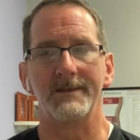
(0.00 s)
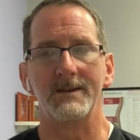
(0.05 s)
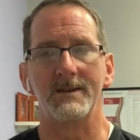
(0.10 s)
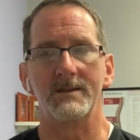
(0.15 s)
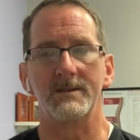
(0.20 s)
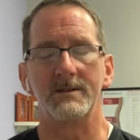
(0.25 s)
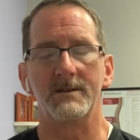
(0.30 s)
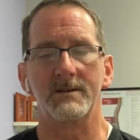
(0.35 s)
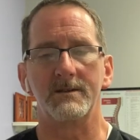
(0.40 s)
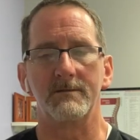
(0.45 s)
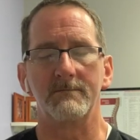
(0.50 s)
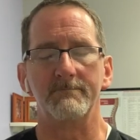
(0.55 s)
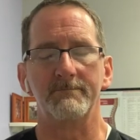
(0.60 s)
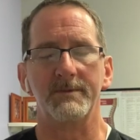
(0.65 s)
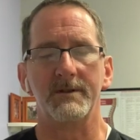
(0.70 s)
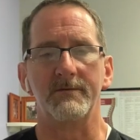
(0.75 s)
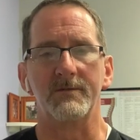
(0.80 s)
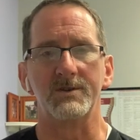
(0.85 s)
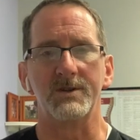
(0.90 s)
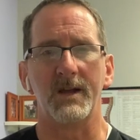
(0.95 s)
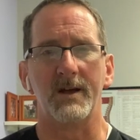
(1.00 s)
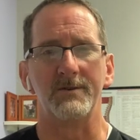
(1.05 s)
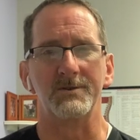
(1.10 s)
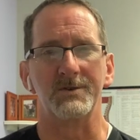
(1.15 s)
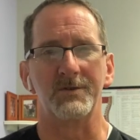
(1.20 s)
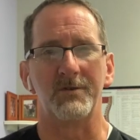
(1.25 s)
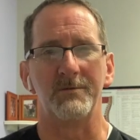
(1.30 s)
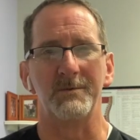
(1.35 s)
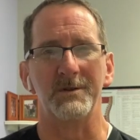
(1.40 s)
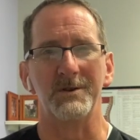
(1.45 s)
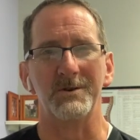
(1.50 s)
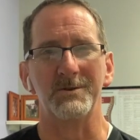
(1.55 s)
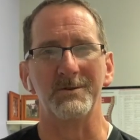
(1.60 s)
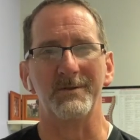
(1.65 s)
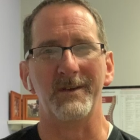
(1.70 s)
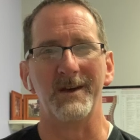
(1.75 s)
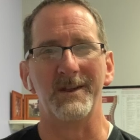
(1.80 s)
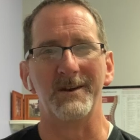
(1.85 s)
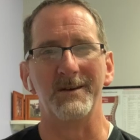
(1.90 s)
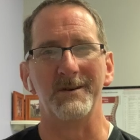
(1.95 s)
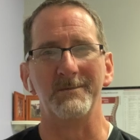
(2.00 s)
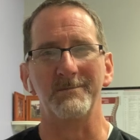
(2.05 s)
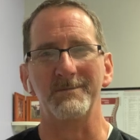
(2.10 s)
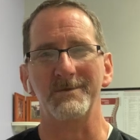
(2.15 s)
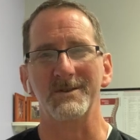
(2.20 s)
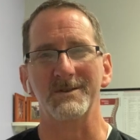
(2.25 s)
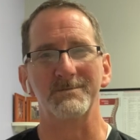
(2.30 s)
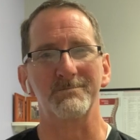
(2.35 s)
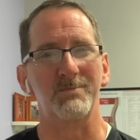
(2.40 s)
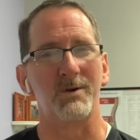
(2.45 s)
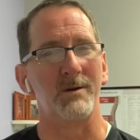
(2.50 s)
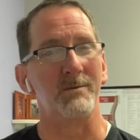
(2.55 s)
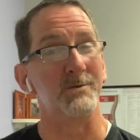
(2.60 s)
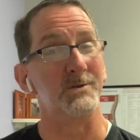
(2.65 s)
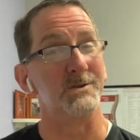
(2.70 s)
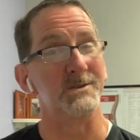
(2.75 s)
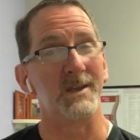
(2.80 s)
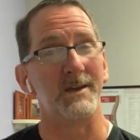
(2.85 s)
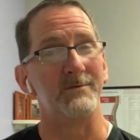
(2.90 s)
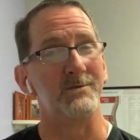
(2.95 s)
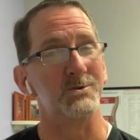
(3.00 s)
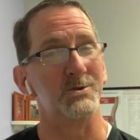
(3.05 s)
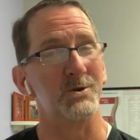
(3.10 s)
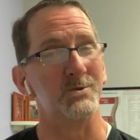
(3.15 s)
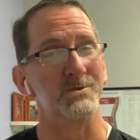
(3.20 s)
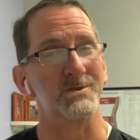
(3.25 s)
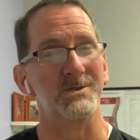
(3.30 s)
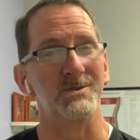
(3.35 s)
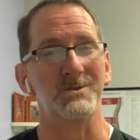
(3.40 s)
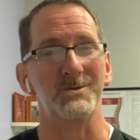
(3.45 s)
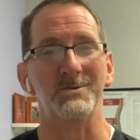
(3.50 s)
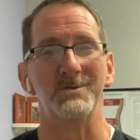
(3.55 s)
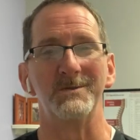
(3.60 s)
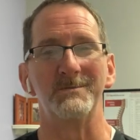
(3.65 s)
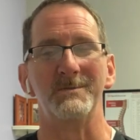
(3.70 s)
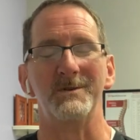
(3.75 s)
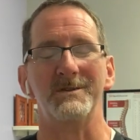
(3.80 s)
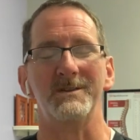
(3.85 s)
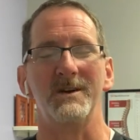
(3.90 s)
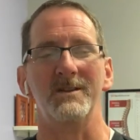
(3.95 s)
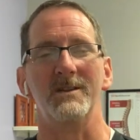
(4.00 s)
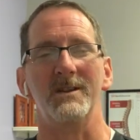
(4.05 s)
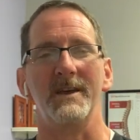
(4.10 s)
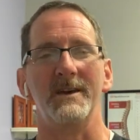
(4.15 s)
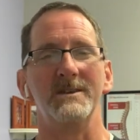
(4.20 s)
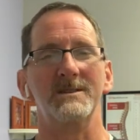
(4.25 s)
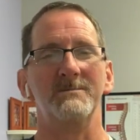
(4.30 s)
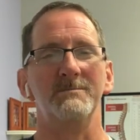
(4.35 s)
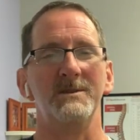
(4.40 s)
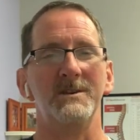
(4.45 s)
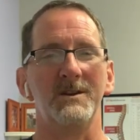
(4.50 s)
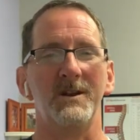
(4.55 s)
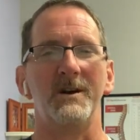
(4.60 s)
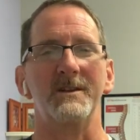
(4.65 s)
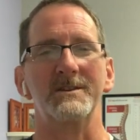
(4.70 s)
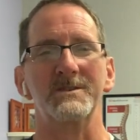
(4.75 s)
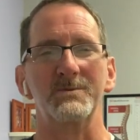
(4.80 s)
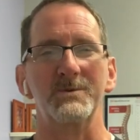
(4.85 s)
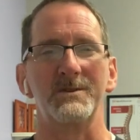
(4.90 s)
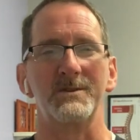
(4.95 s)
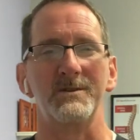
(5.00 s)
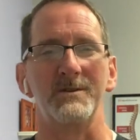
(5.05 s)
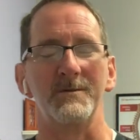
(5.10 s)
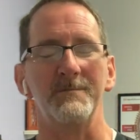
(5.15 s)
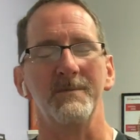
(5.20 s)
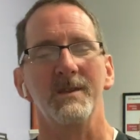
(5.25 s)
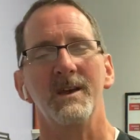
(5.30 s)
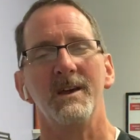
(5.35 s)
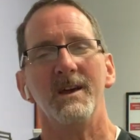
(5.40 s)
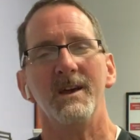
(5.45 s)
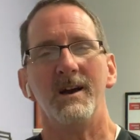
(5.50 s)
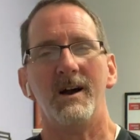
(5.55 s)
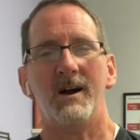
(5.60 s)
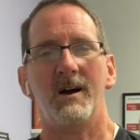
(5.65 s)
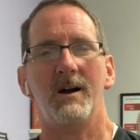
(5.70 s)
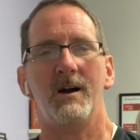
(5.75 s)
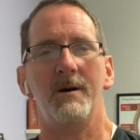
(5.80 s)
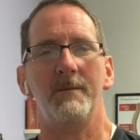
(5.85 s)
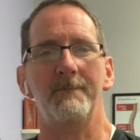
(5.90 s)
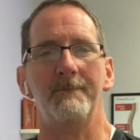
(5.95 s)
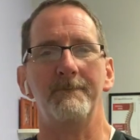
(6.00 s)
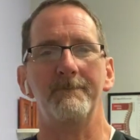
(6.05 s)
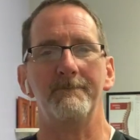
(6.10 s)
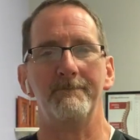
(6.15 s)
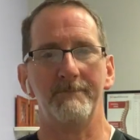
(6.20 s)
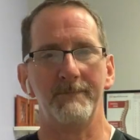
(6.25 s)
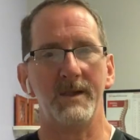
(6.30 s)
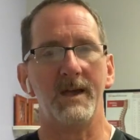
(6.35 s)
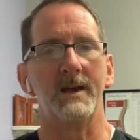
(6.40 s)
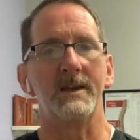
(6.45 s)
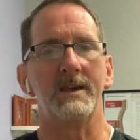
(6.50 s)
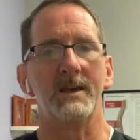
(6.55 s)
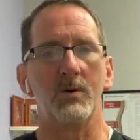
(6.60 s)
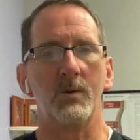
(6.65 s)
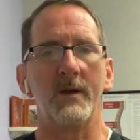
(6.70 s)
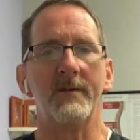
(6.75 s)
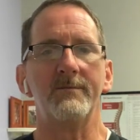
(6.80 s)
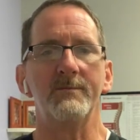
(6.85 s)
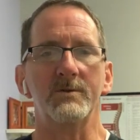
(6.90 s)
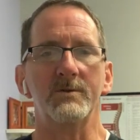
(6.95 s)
it's a bit of a challenge for me to do that, just probably because I haven't chosen to do it. But nonetheless, being honest with you here, get away from